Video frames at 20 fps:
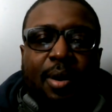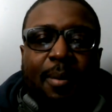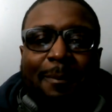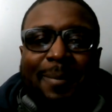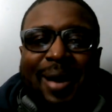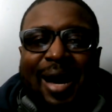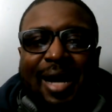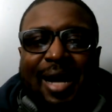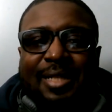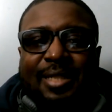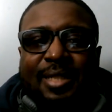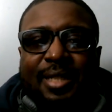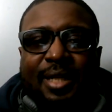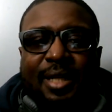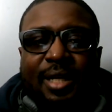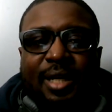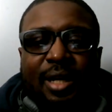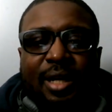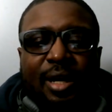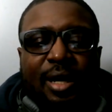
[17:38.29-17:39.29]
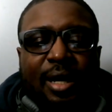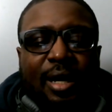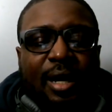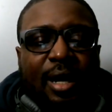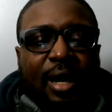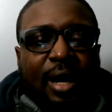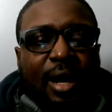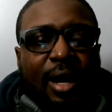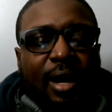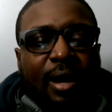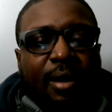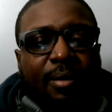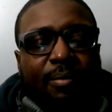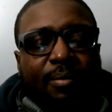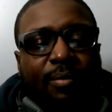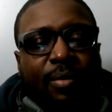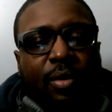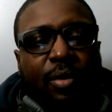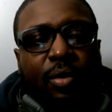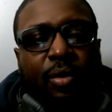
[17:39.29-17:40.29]
Boxing
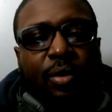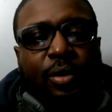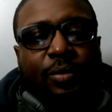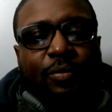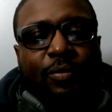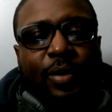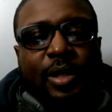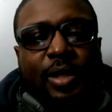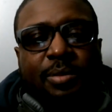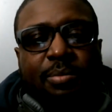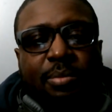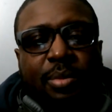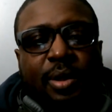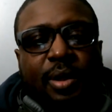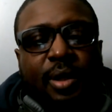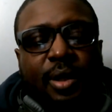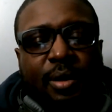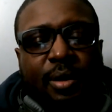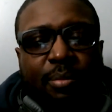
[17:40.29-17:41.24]
on Facebook.